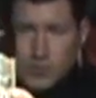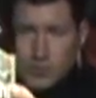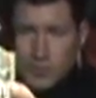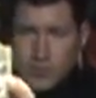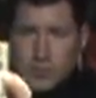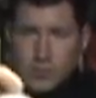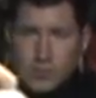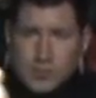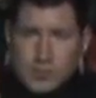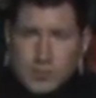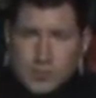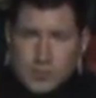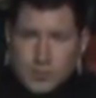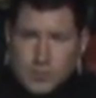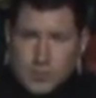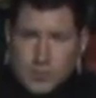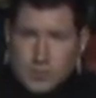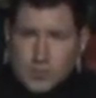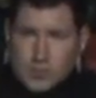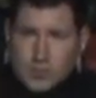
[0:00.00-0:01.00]

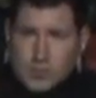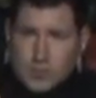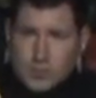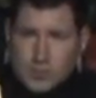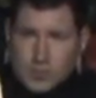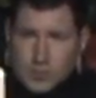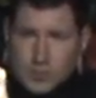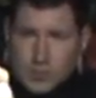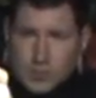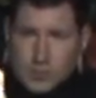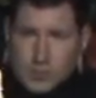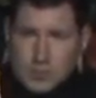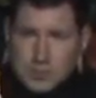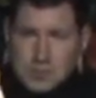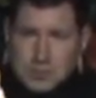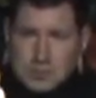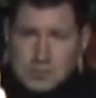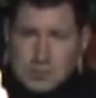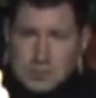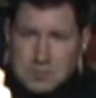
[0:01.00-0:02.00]

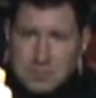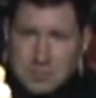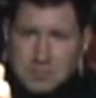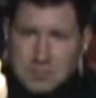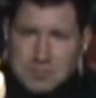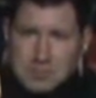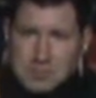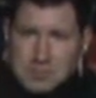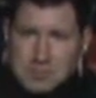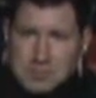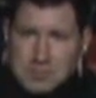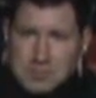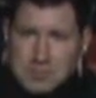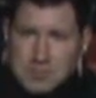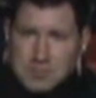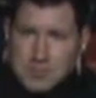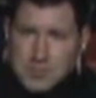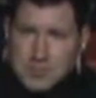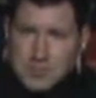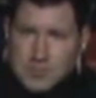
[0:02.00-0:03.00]

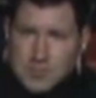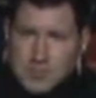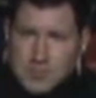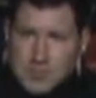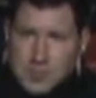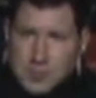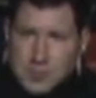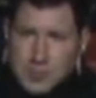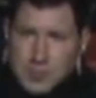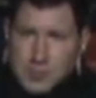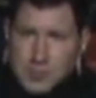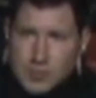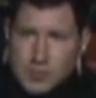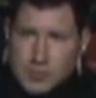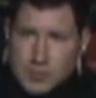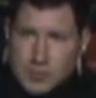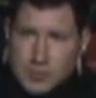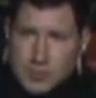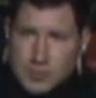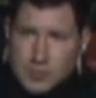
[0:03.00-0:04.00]

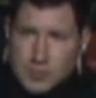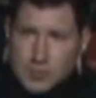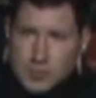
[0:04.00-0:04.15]
This person isn't speaking.